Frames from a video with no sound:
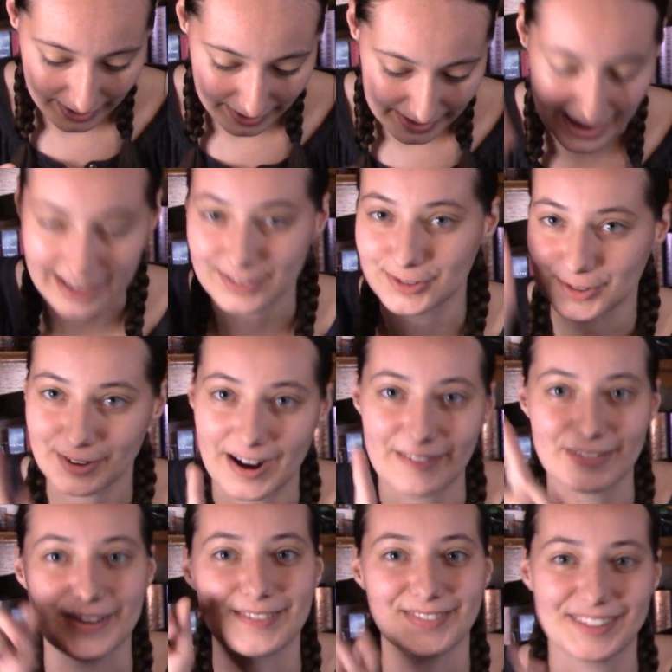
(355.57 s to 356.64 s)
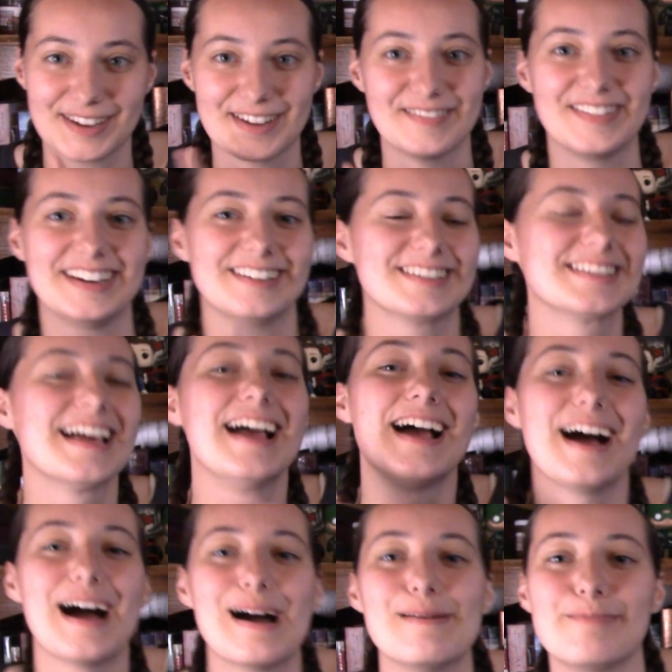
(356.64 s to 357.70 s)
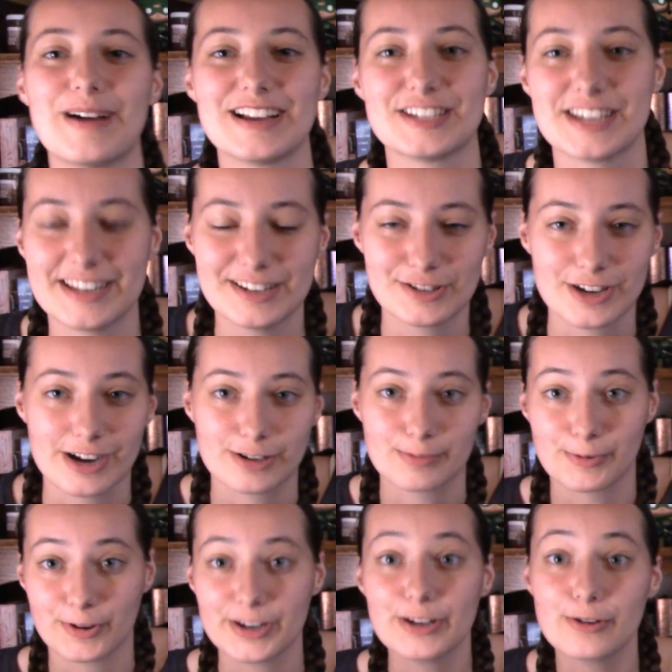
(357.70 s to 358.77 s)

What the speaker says: Yeah, Sirafi, looking at my notes, by Shannon Chakraborty,